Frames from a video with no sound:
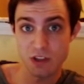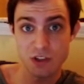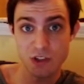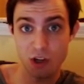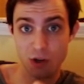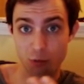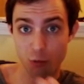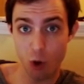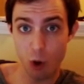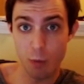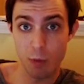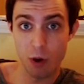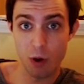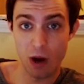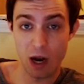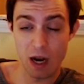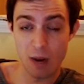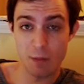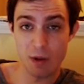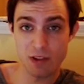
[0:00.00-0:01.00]
on robo
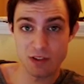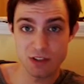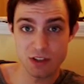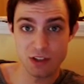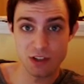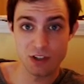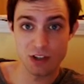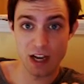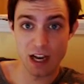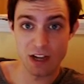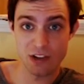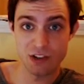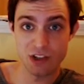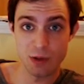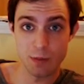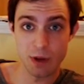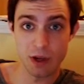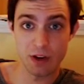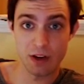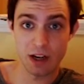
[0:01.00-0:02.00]
i message at
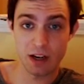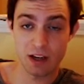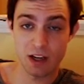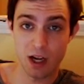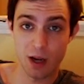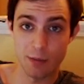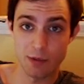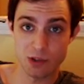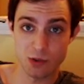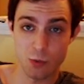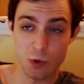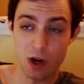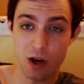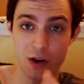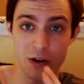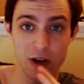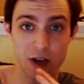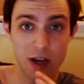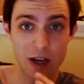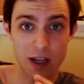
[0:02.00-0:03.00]
gmail dot com as well,